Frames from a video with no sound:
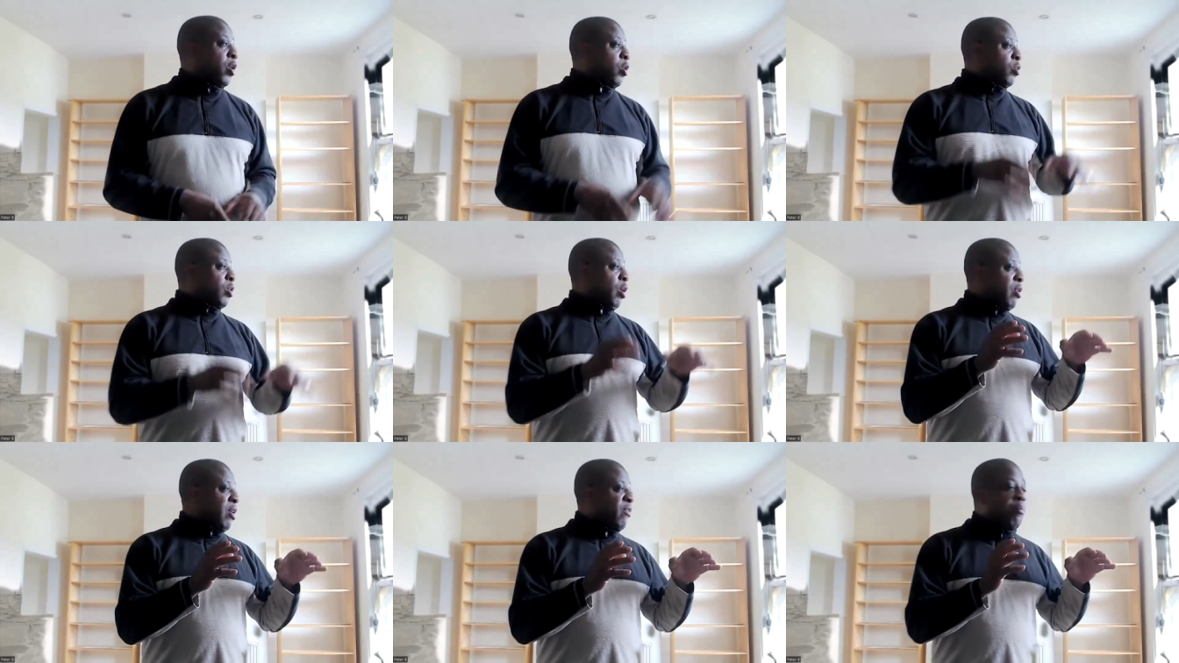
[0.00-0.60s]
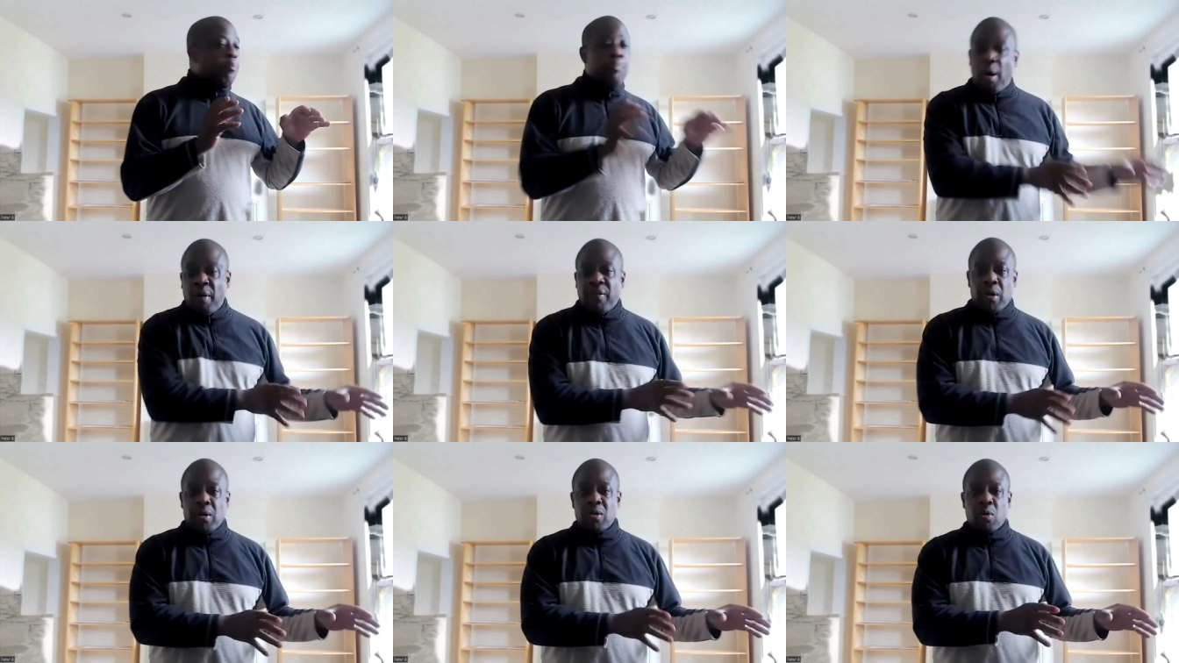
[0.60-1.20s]
who don't even
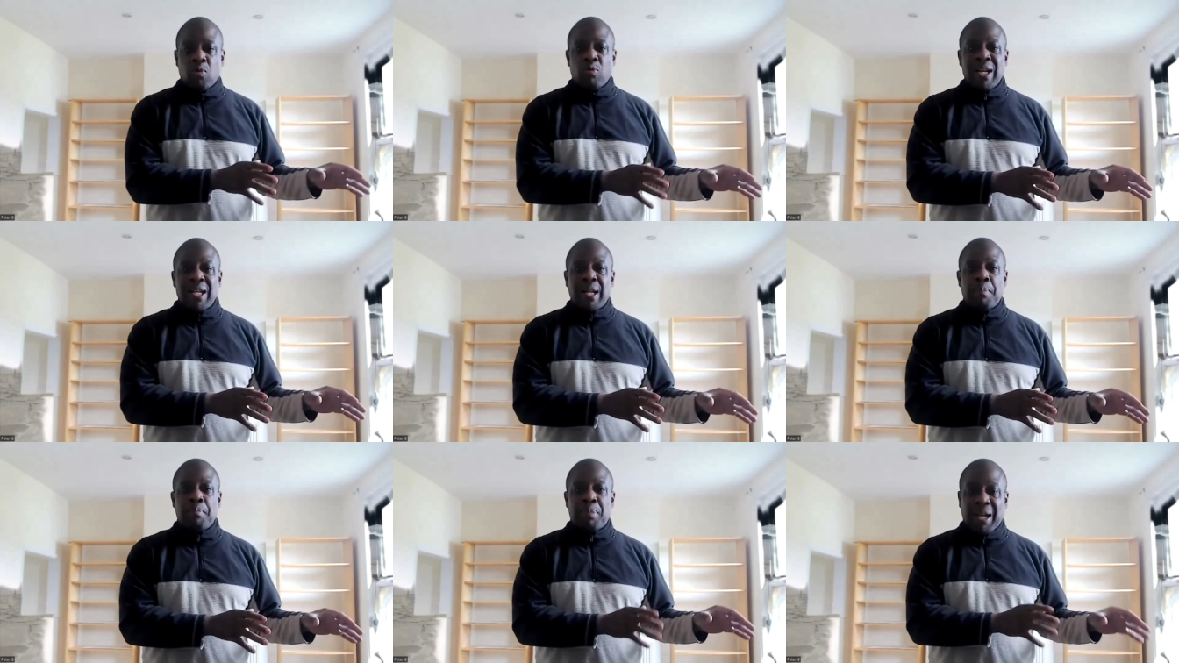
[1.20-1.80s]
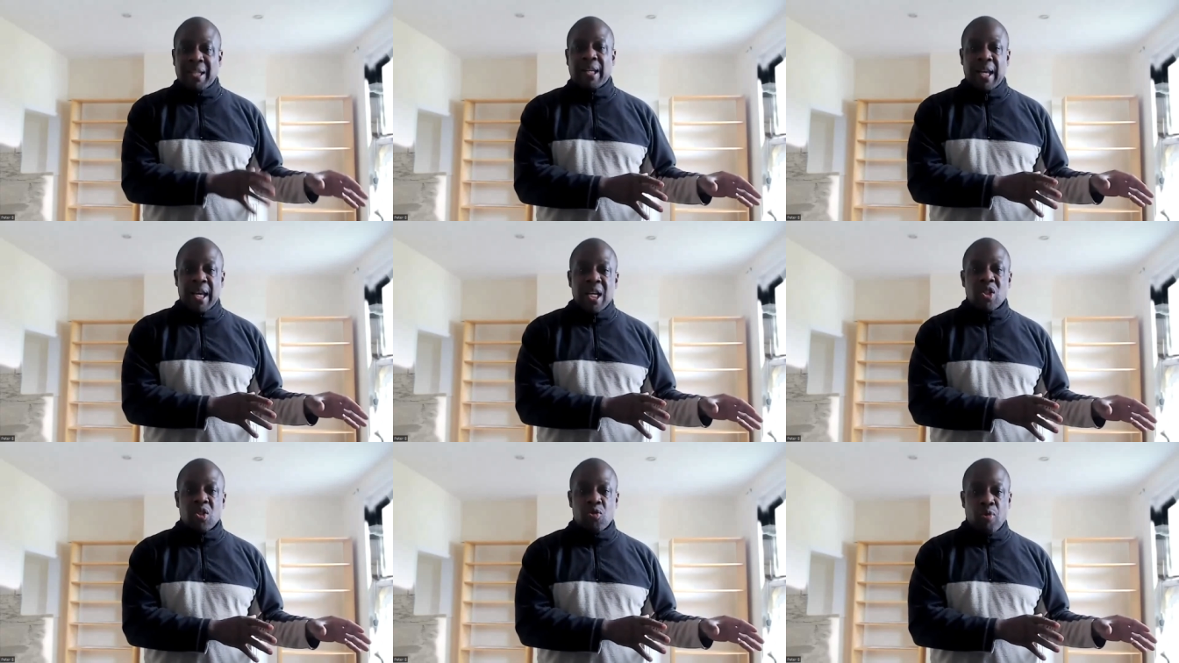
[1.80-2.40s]
bother to read their bloody
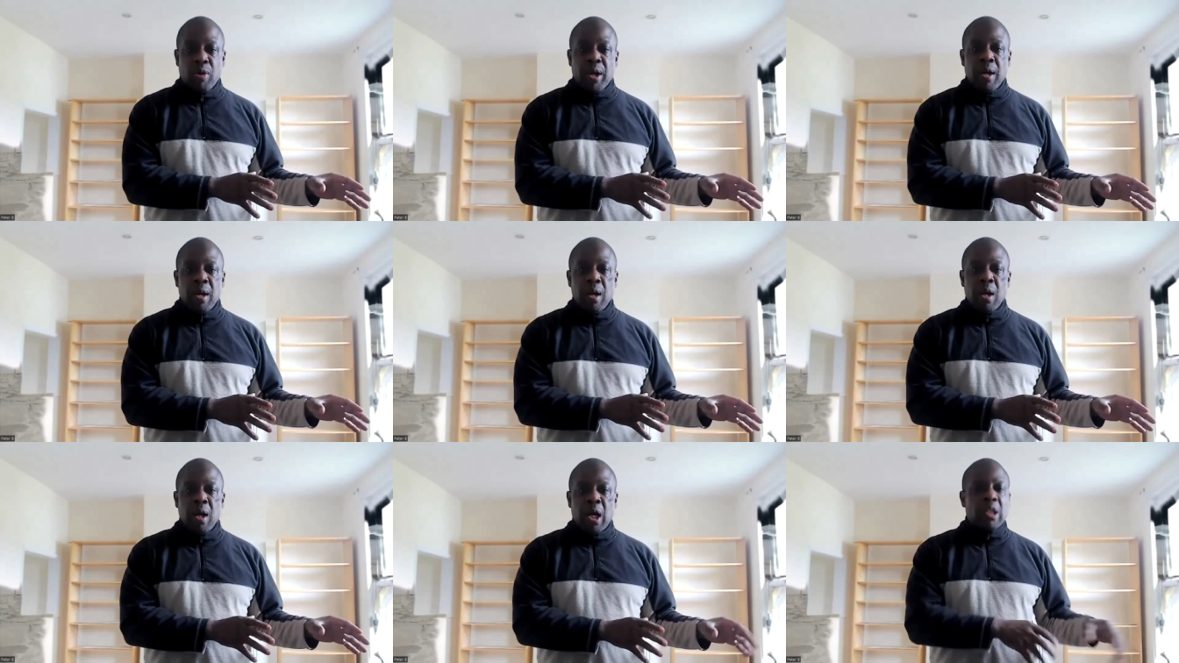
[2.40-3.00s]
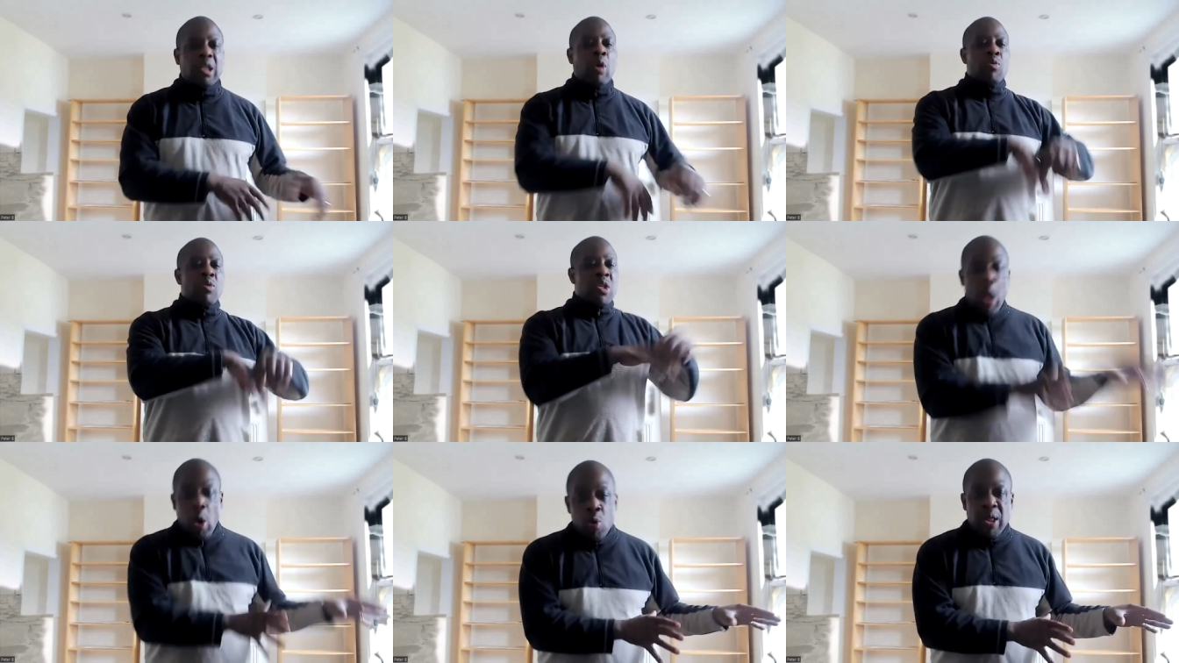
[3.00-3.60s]
history and
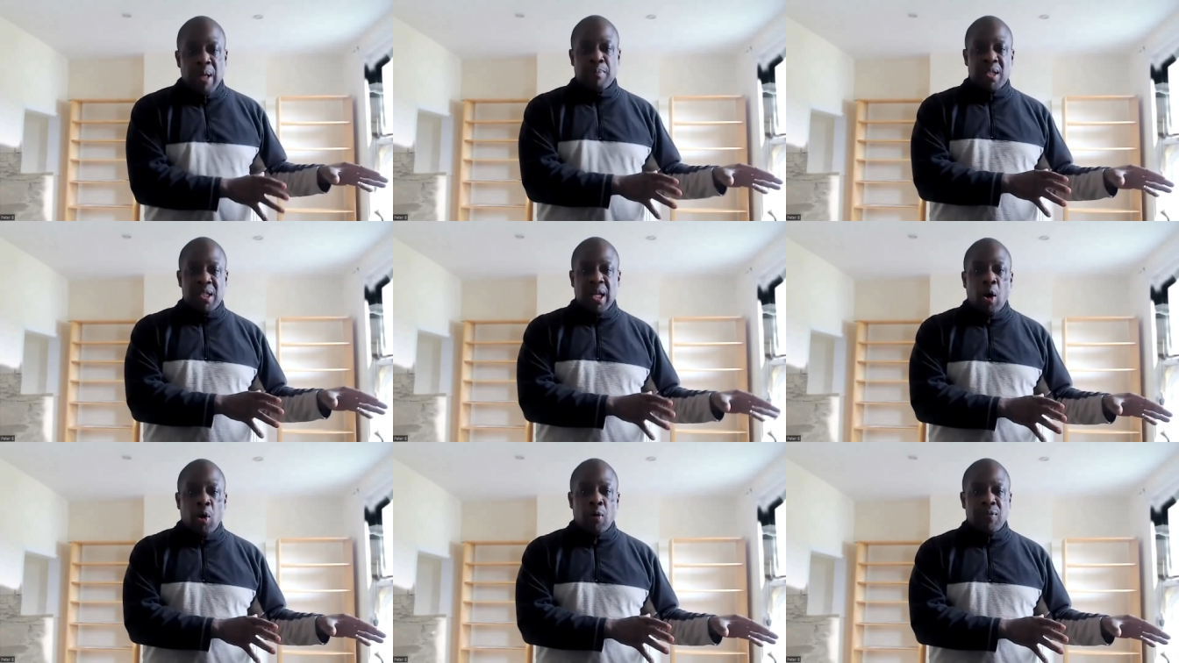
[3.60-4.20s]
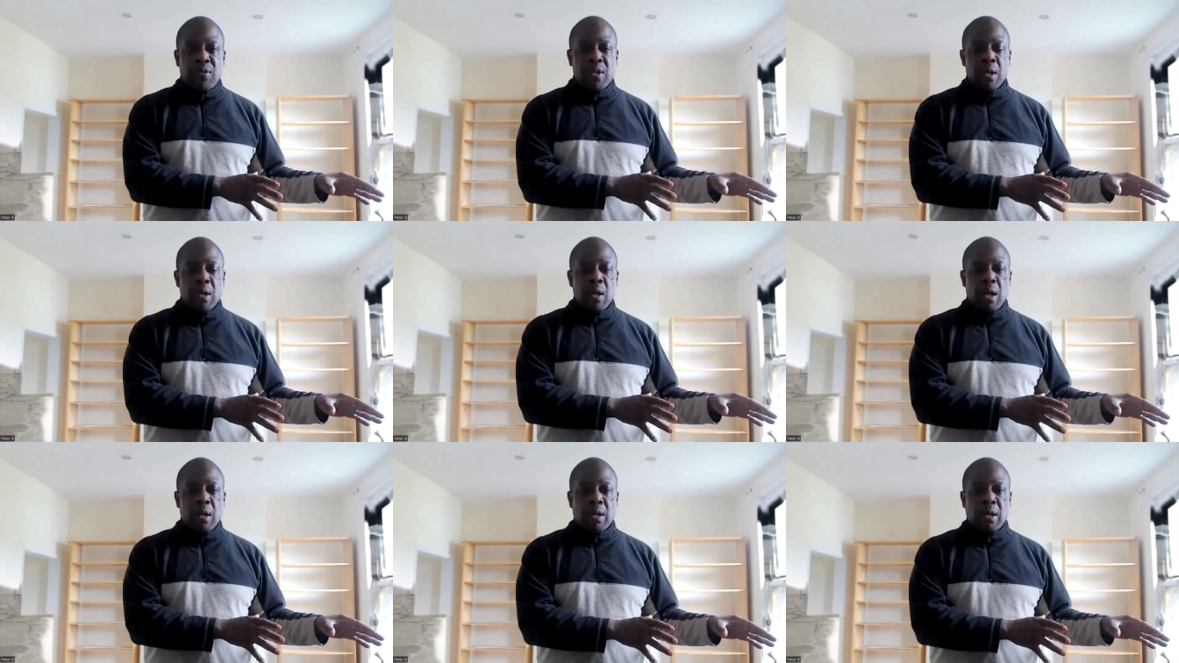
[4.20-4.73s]
don't know themselves,